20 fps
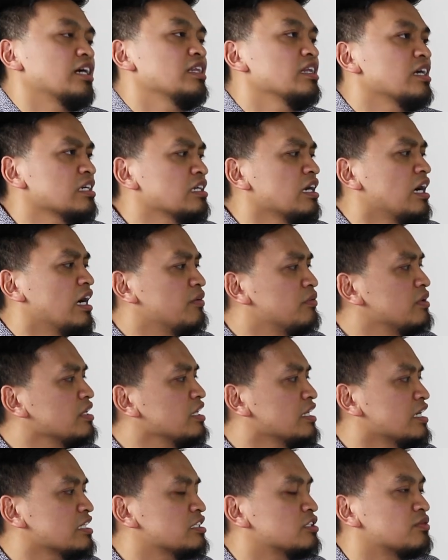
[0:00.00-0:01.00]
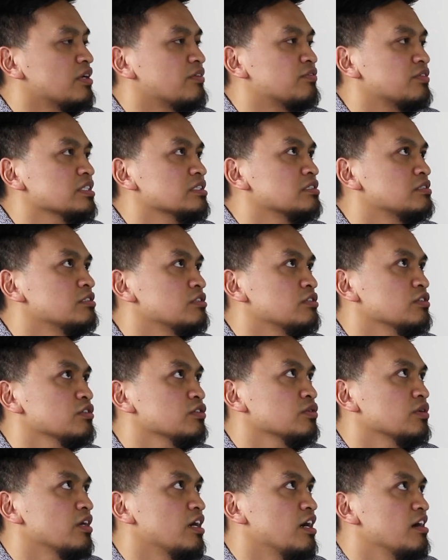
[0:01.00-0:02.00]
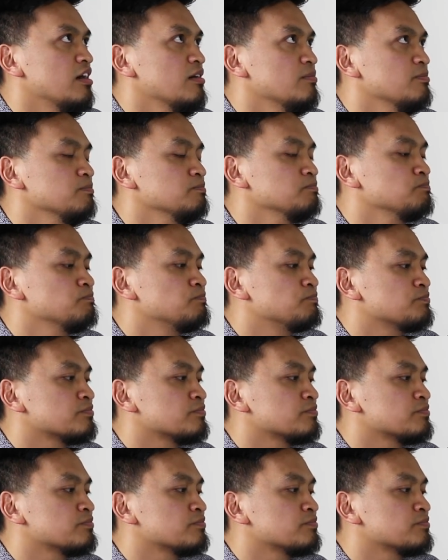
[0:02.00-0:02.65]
I like, I really like your reference to, um,